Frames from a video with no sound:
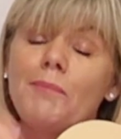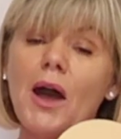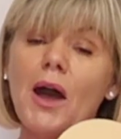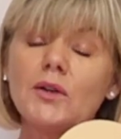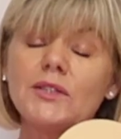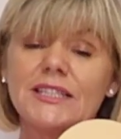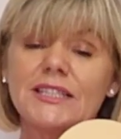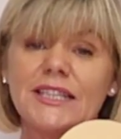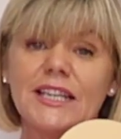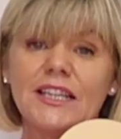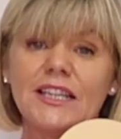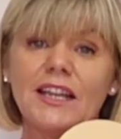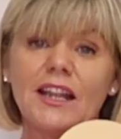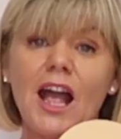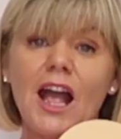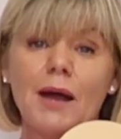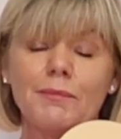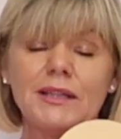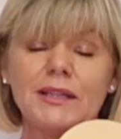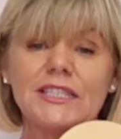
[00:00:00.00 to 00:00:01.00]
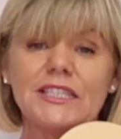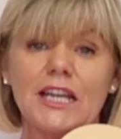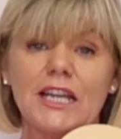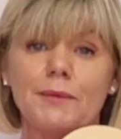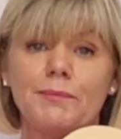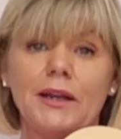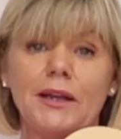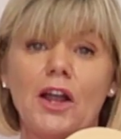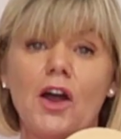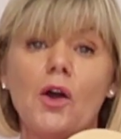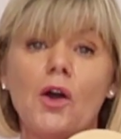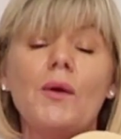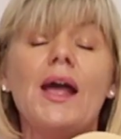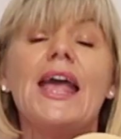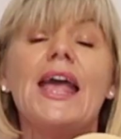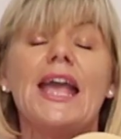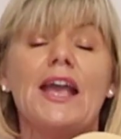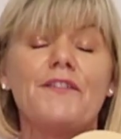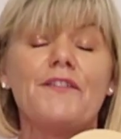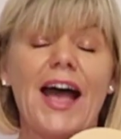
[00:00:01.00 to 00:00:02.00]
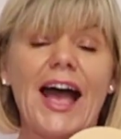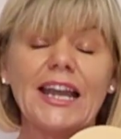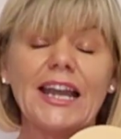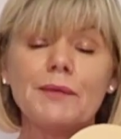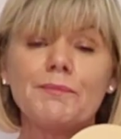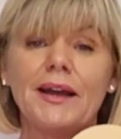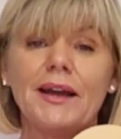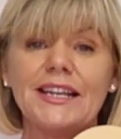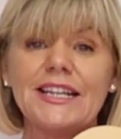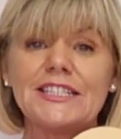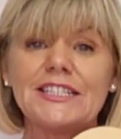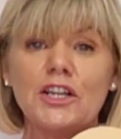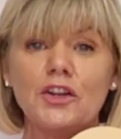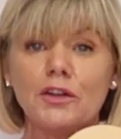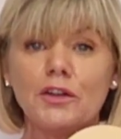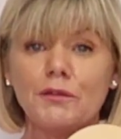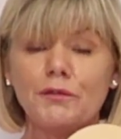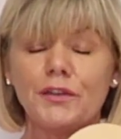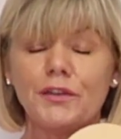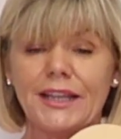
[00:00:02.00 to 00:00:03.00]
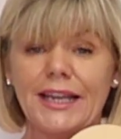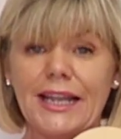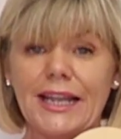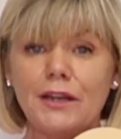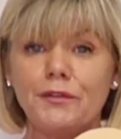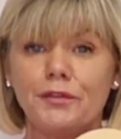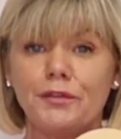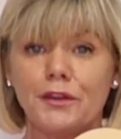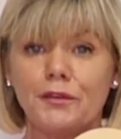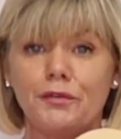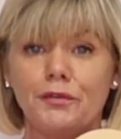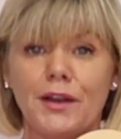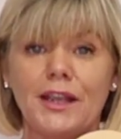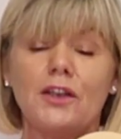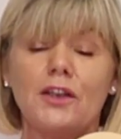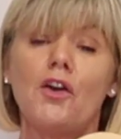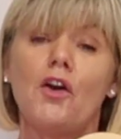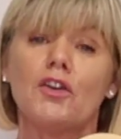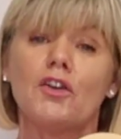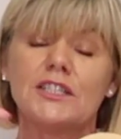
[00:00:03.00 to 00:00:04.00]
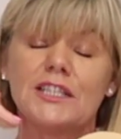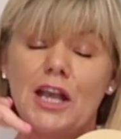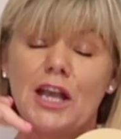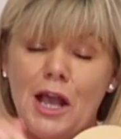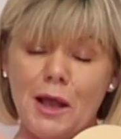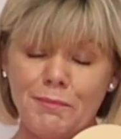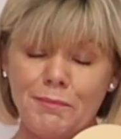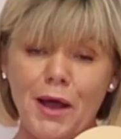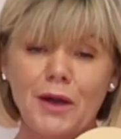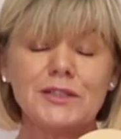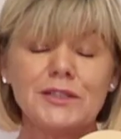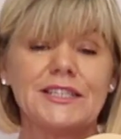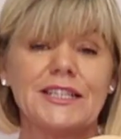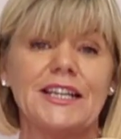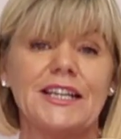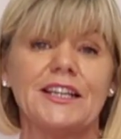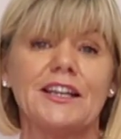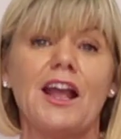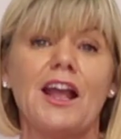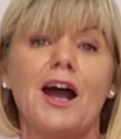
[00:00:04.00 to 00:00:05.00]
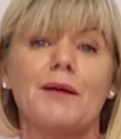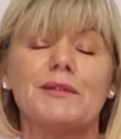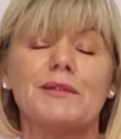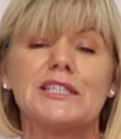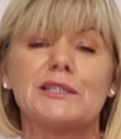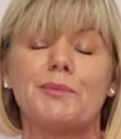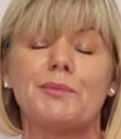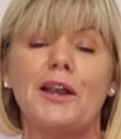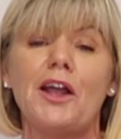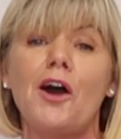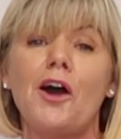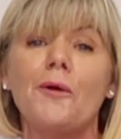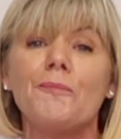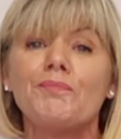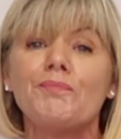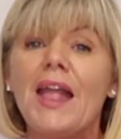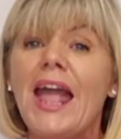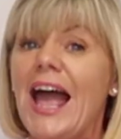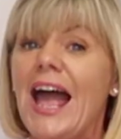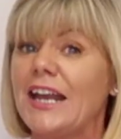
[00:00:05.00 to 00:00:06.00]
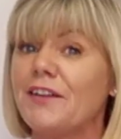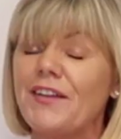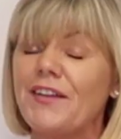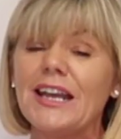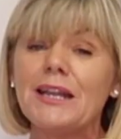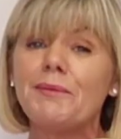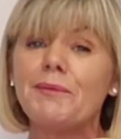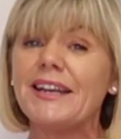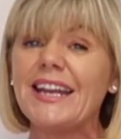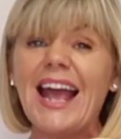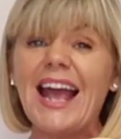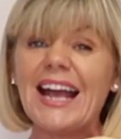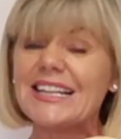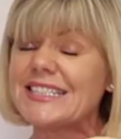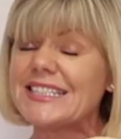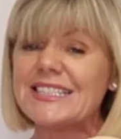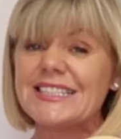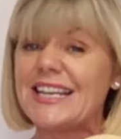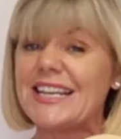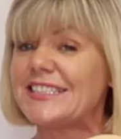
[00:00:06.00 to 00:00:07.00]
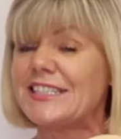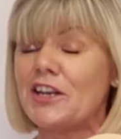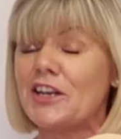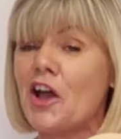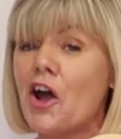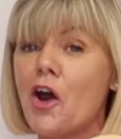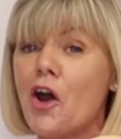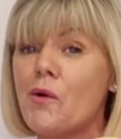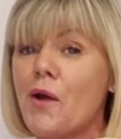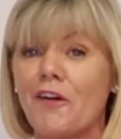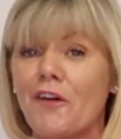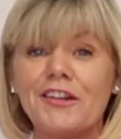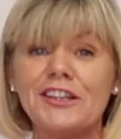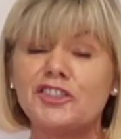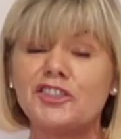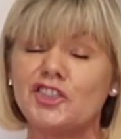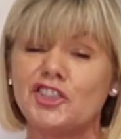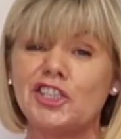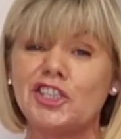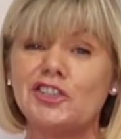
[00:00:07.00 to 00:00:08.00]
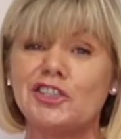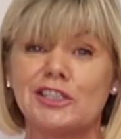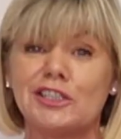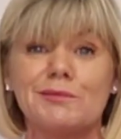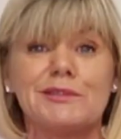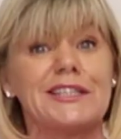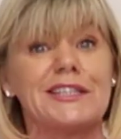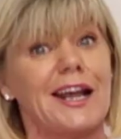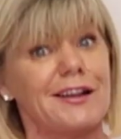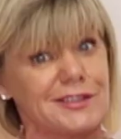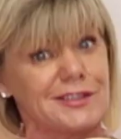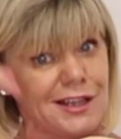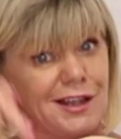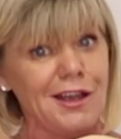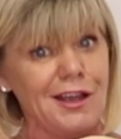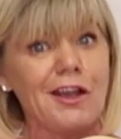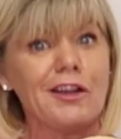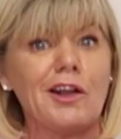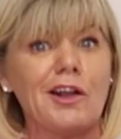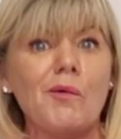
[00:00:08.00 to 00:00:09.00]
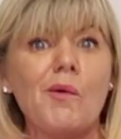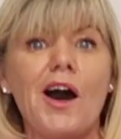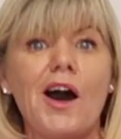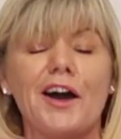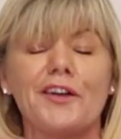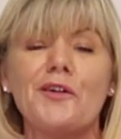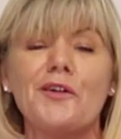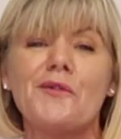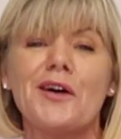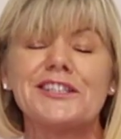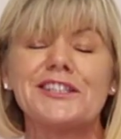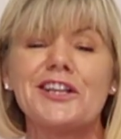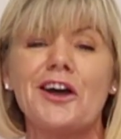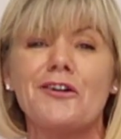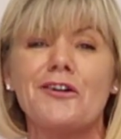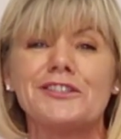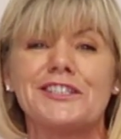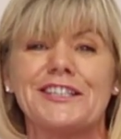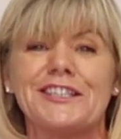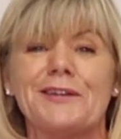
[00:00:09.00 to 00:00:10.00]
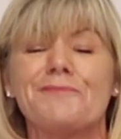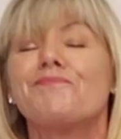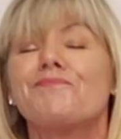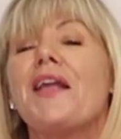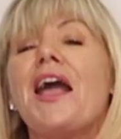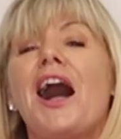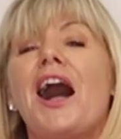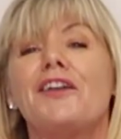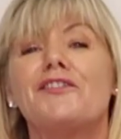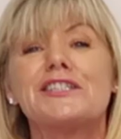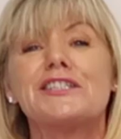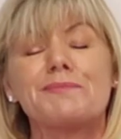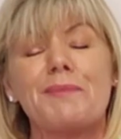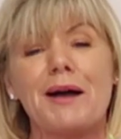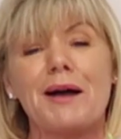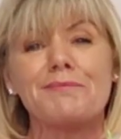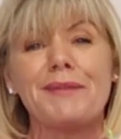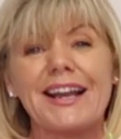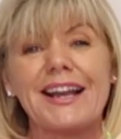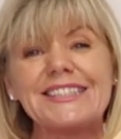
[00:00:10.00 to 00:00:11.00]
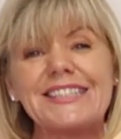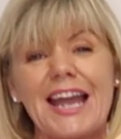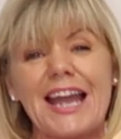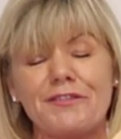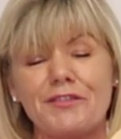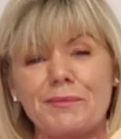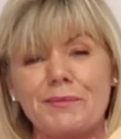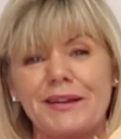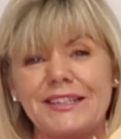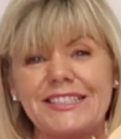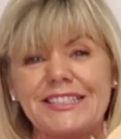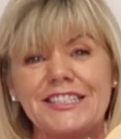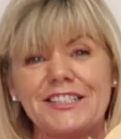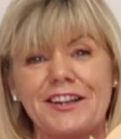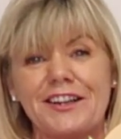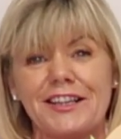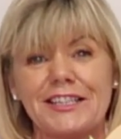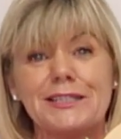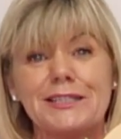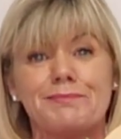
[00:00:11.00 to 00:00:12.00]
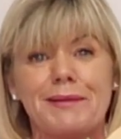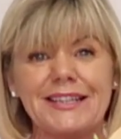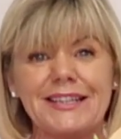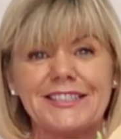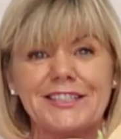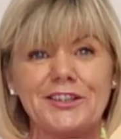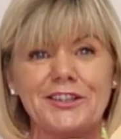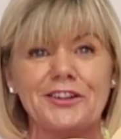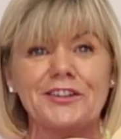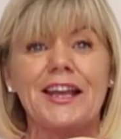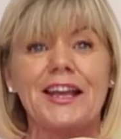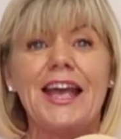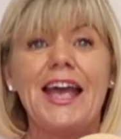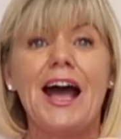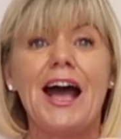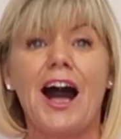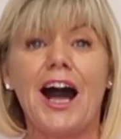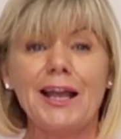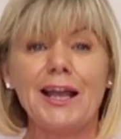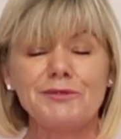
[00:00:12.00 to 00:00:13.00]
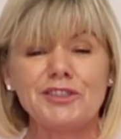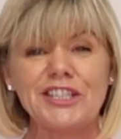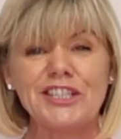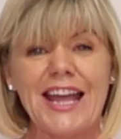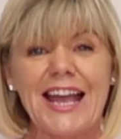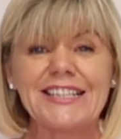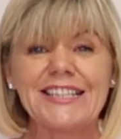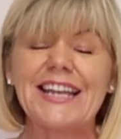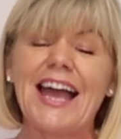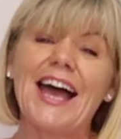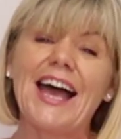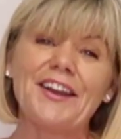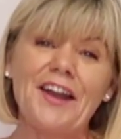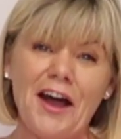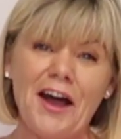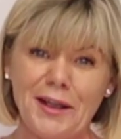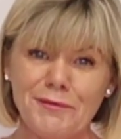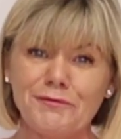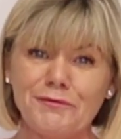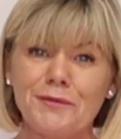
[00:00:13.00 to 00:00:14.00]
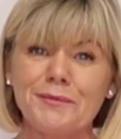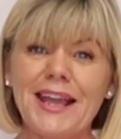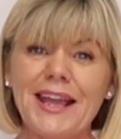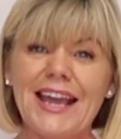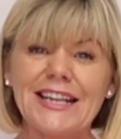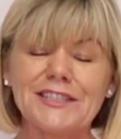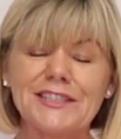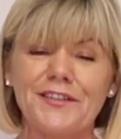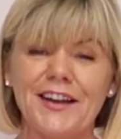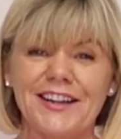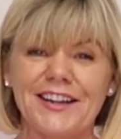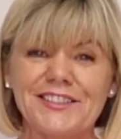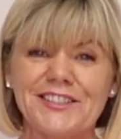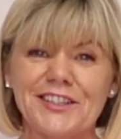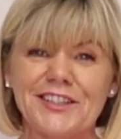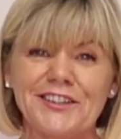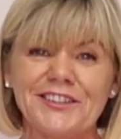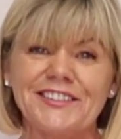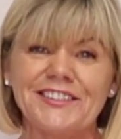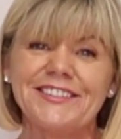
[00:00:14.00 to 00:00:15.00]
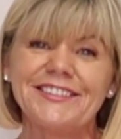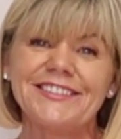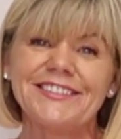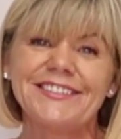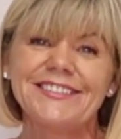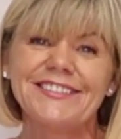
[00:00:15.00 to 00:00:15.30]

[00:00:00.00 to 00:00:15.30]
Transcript: post it in the comments there below. If anybody is looking for the link for the free course, post it in the comments below. And if anybody hasn't said hello or introduced themselves, go on, what's holding you? I'll respond back to everybody tonight. Best of luck. I'm Janette and I'm from Case Flower School.